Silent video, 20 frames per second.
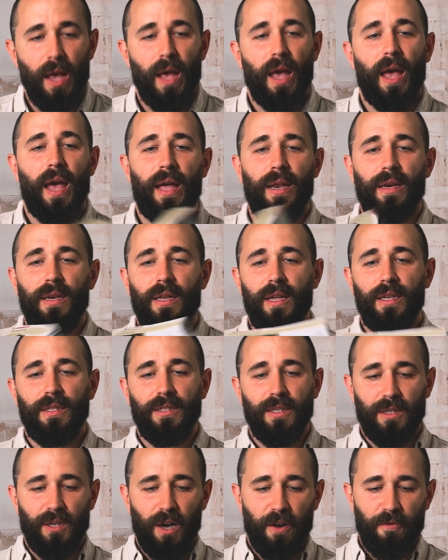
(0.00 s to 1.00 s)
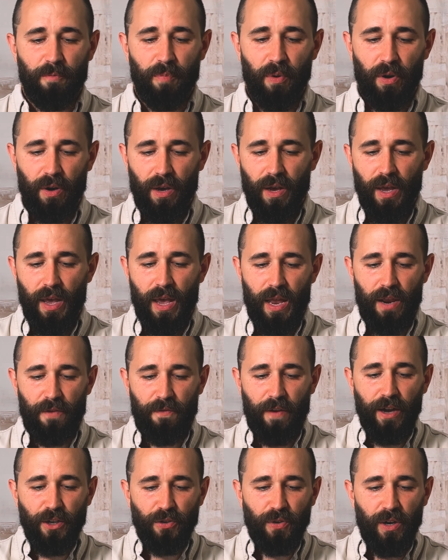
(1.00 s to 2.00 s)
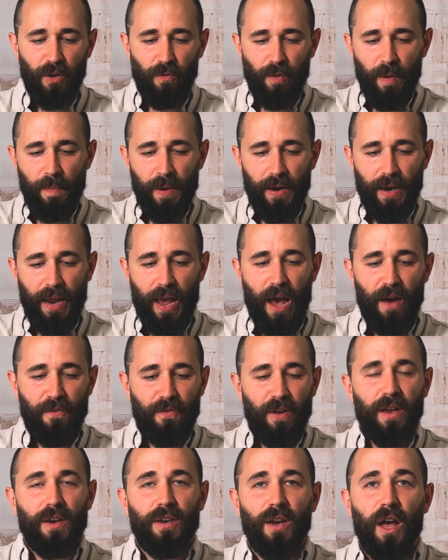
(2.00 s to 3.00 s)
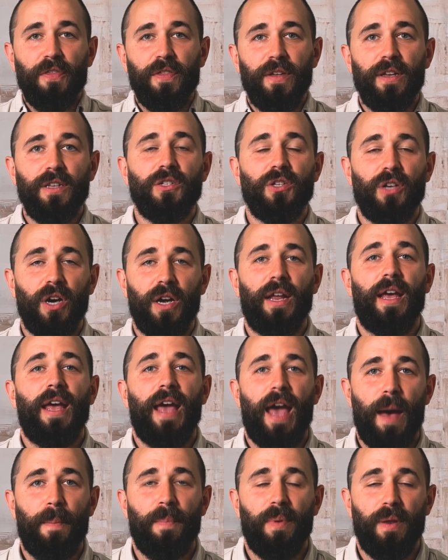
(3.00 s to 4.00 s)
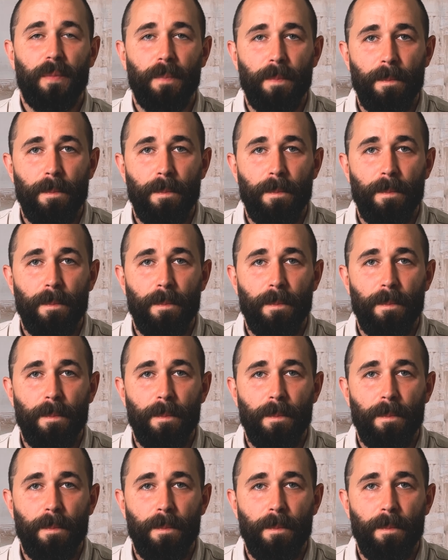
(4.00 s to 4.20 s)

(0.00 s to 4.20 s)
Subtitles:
And it's a tough book. And if I try to rip it in half, nothing's going to happen,